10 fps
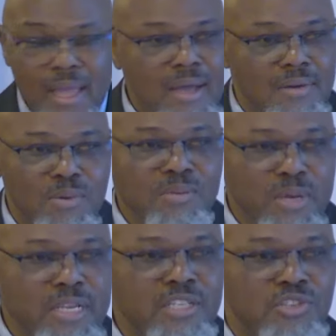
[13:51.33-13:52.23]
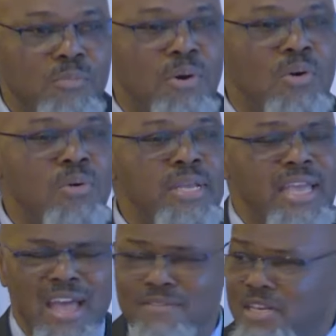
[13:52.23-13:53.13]
we get so bold and
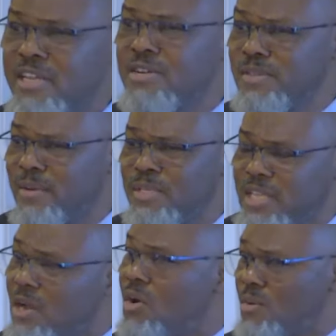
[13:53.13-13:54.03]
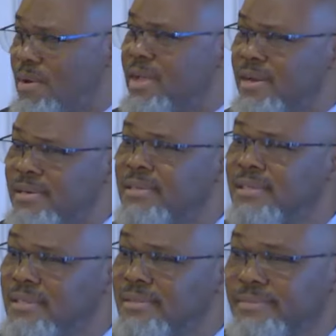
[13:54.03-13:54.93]
cavalier that we say, oh, well.
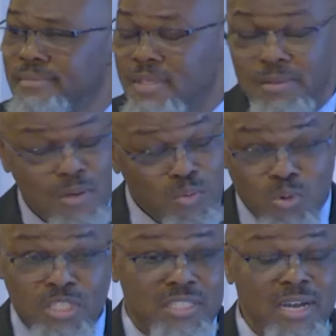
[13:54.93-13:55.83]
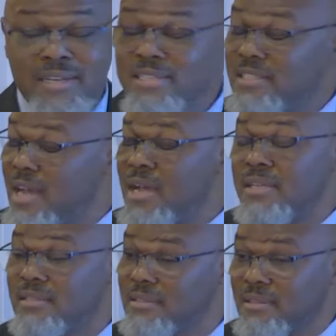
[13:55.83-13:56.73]
What's done is
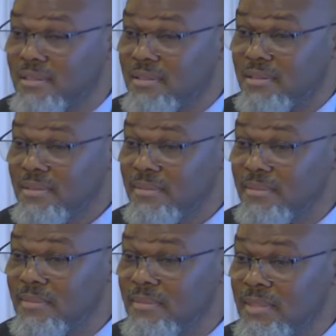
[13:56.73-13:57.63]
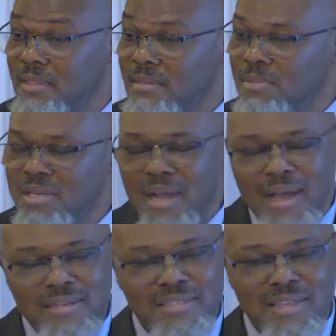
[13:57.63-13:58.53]
done. But
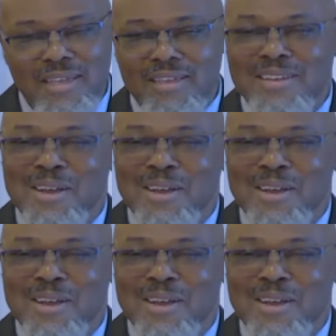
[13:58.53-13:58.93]
God is saying,